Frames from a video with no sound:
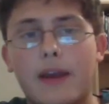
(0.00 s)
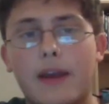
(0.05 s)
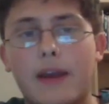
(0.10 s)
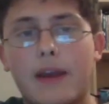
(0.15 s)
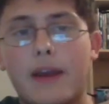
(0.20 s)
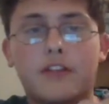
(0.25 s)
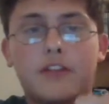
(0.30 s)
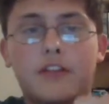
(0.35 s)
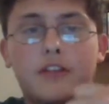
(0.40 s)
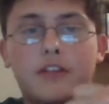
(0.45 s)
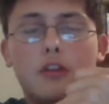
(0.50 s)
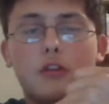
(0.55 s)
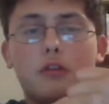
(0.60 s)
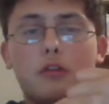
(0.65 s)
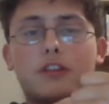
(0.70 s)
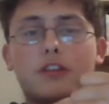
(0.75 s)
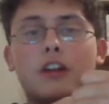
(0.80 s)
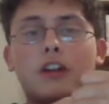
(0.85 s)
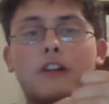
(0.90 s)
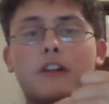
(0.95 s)
with
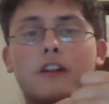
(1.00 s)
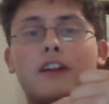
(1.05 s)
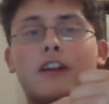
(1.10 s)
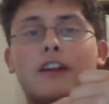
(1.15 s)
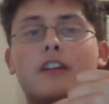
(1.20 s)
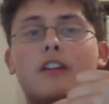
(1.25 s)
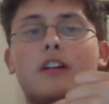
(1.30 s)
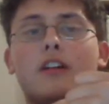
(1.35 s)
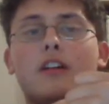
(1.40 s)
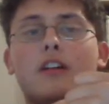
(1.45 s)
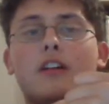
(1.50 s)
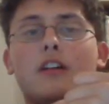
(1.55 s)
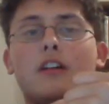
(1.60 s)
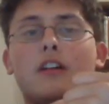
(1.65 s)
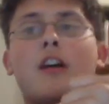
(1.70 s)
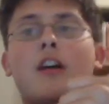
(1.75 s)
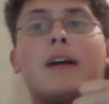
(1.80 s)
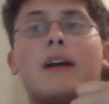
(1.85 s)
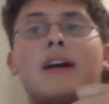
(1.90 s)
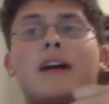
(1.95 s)
Google stuff I can look
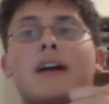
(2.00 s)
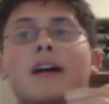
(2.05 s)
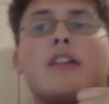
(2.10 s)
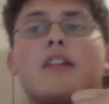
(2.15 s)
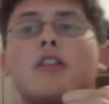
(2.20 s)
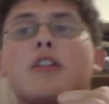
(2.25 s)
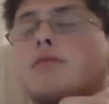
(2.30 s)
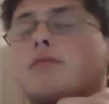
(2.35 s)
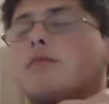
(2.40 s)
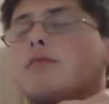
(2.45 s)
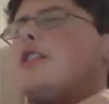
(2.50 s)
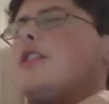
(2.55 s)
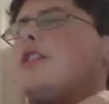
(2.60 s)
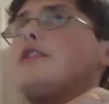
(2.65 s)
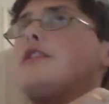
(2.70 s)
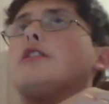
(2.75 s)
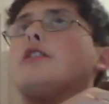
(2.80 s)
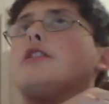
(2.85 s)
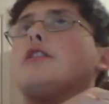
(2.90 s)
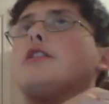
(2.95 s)
on my, or
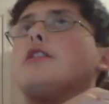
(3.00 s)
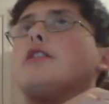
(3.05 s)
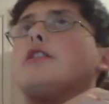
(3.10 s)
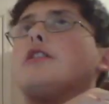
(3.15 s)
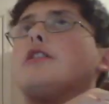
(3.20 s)
YouTube